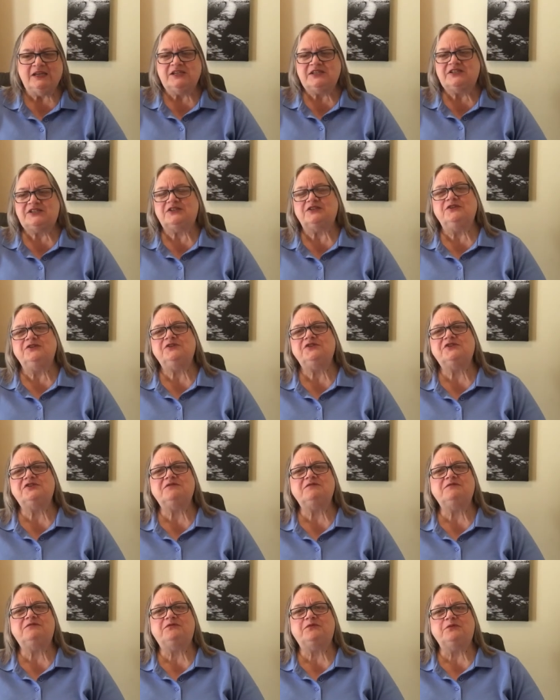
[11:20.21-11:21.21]

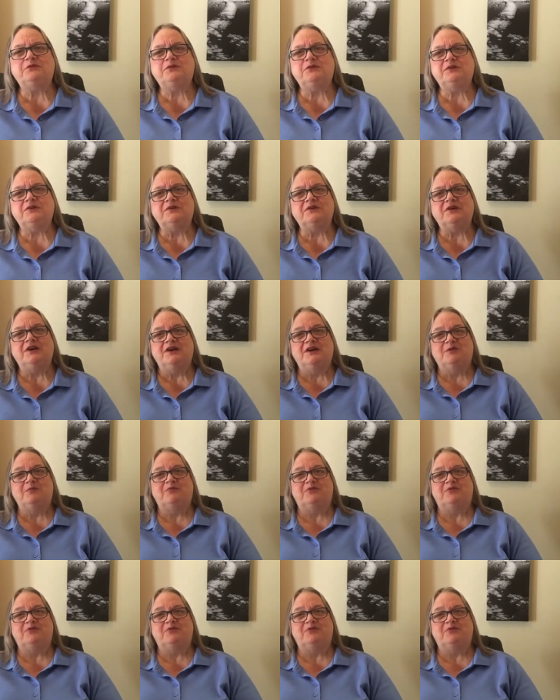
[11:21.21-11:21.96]
Solution for